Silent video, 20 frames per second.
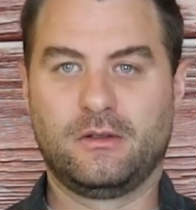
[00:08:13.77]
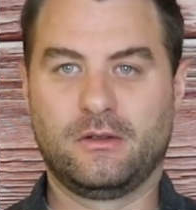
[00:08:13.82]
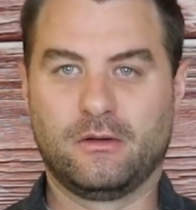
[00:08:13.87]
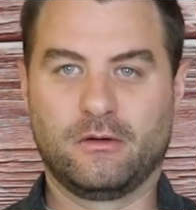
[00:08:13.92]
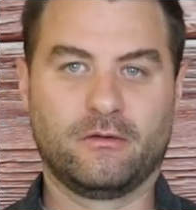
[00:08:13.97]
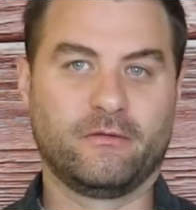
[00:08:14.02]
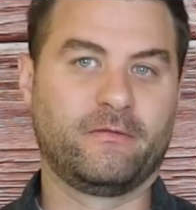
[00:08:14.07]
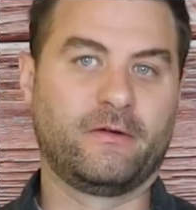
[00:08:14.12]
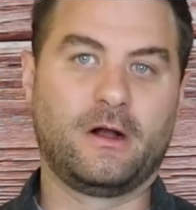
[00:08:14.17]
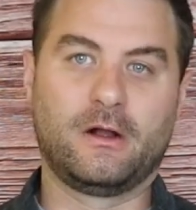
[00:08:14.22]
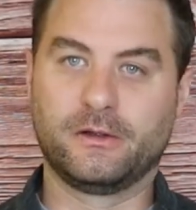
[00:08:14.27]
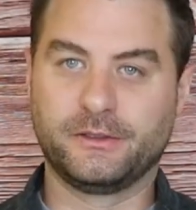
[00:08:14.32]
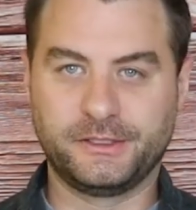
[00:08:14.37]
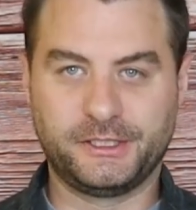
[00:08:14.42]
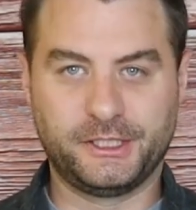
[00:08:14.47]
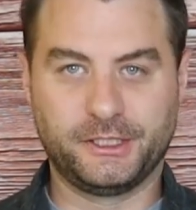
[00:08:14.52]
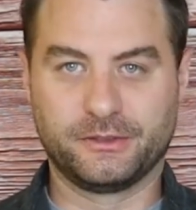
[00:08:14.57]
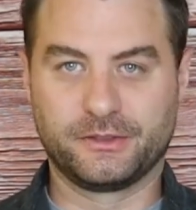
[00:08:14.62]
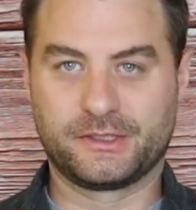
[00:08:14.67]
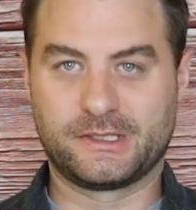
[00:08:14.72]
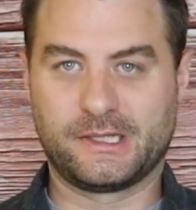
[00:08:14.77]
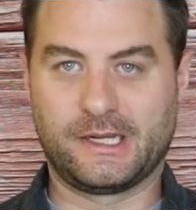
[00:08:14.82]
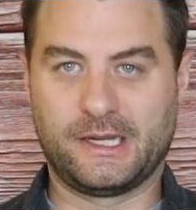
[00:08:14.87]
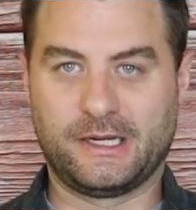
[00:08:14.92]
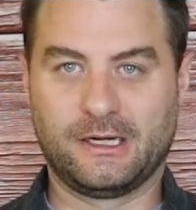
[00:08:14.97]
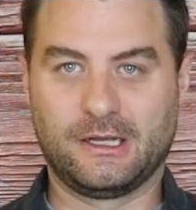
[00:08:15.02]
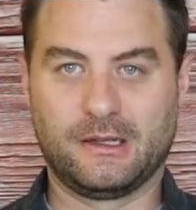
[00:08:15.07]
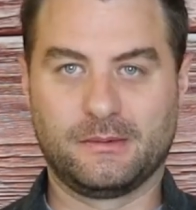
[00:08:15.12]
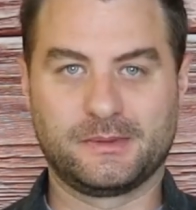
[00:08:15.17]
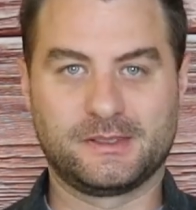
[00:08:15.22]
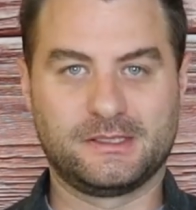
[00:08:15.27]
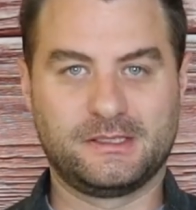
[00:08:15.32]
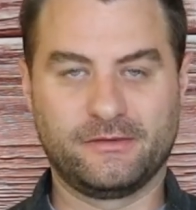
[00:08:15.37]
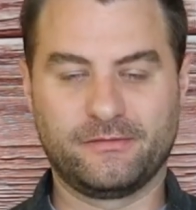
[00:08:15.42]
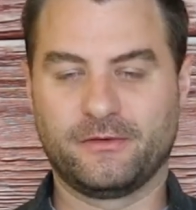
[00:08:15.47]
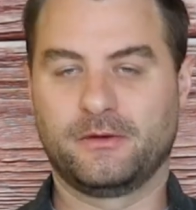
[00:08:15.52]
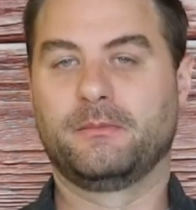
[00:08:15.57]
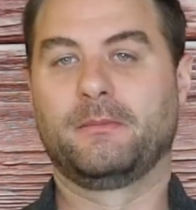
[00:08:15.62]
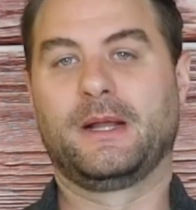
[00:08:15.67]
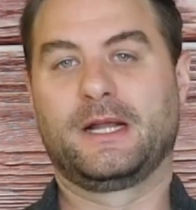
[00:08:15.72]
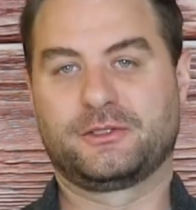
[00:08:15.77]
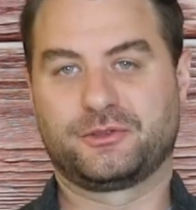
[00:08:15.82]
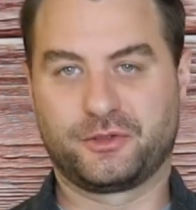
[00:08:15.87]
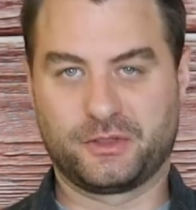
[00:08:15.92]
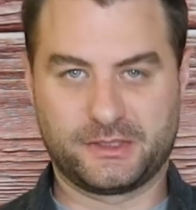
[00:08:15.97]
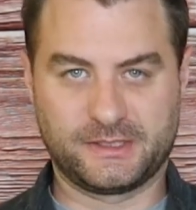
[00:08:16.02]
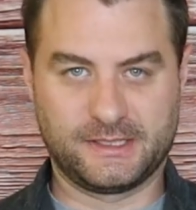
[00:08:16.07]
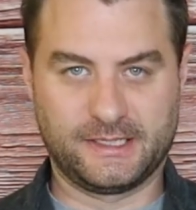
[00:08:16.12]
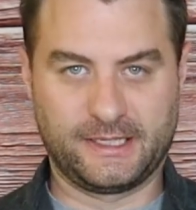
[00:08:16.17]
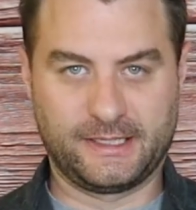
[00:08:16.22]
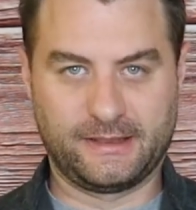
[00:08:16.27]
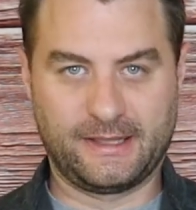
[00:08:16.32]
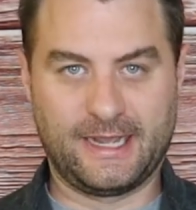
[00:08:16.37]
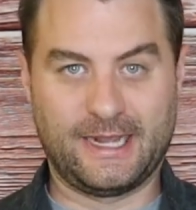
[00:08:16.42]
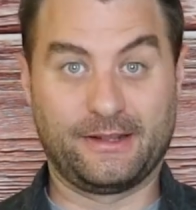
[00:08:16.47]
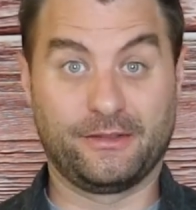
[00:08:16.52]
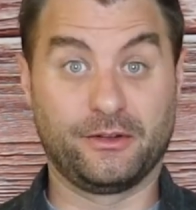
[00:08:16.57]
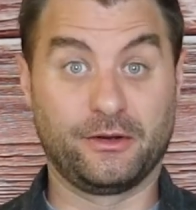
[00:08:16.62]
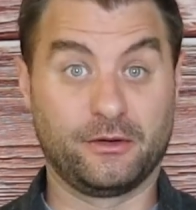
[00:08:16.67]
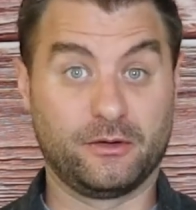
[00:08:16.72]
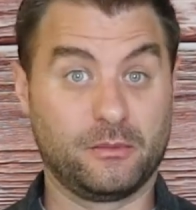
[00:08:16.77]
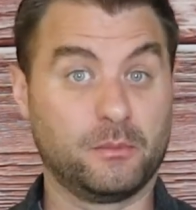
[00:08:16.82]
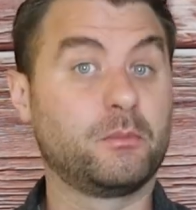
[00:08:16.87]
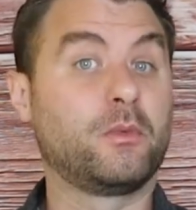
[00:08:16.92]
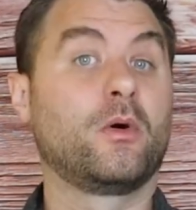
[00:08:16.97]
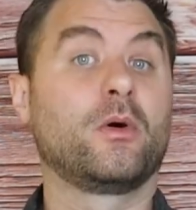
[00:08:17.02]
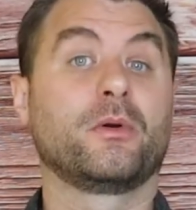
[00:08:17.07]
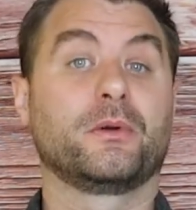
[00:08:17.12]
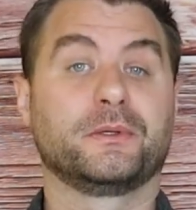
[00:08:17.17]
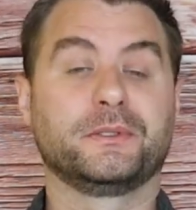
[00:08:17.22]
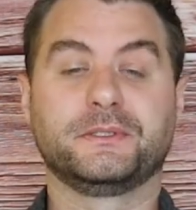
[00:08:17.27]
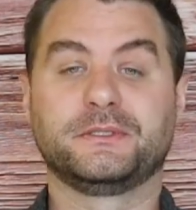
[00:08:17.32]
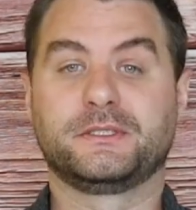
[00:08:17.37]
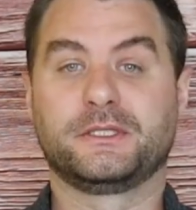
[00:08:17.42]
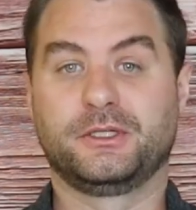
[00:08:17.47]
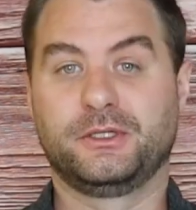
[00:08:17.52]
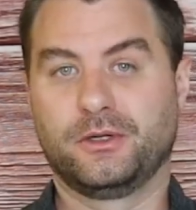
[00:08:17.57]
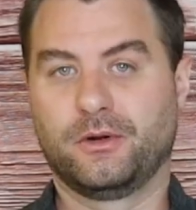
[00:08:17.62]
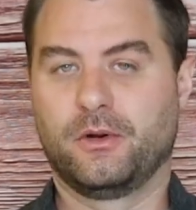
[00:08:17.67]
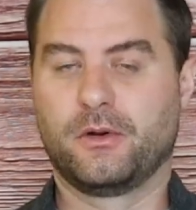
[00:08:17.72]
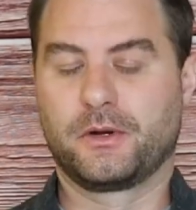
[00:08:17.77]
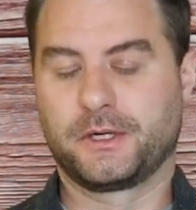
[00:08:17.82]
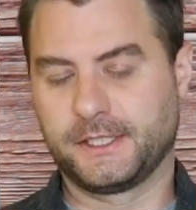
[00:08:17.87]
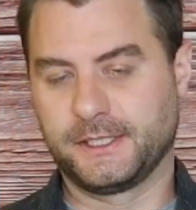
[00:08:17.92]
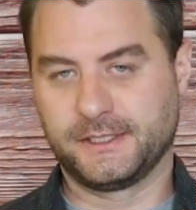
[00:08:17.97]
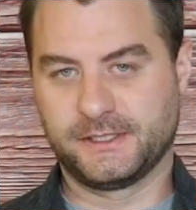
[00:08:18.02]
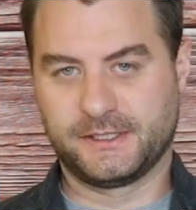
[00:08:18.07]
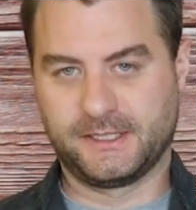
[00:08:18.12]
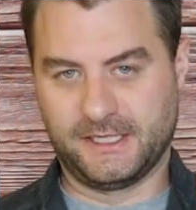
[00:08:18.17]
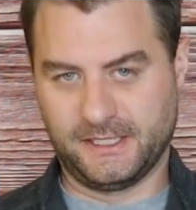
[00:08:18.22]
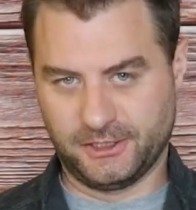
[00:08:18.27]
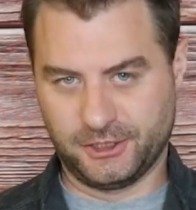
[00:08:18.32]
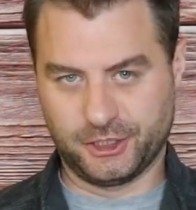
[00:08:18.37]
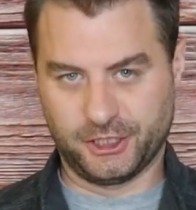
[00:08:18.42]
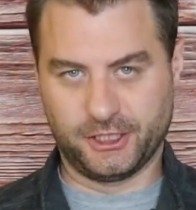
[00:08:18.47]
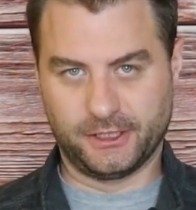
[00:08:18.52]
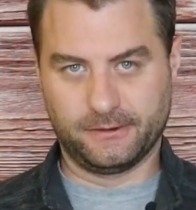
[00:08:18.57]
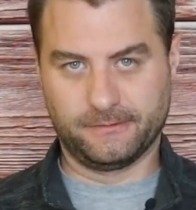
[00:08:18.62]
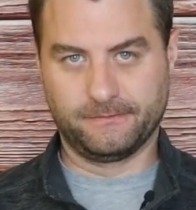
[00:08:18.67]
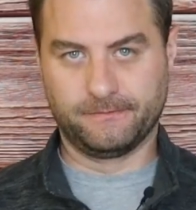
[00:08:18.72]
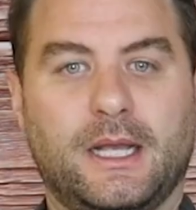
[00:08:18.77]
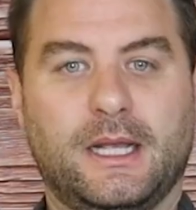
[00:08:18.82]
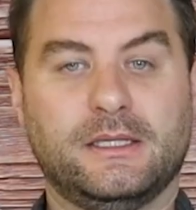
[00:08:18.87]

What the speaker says: or volunteer signups, different metrics like that that are important to your organization.